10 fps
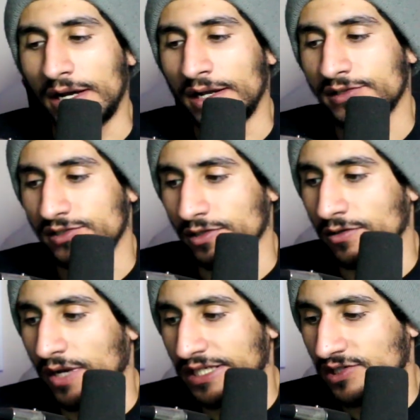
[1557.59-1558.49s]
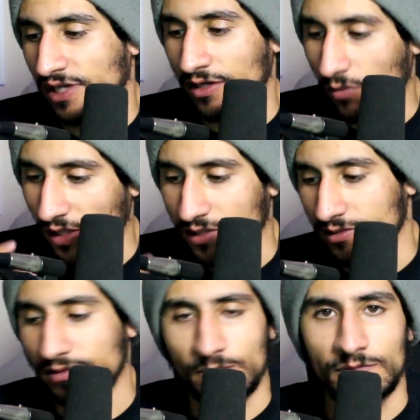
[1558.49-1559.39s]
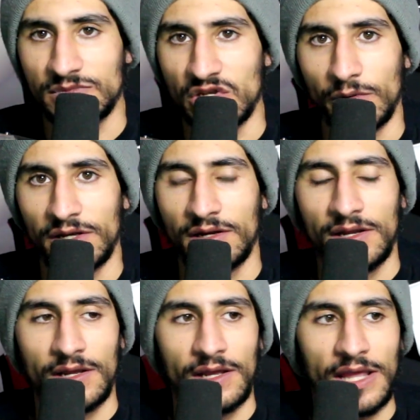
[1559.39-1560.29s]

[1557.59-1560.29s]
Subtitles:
So I just kind of wanted to do it.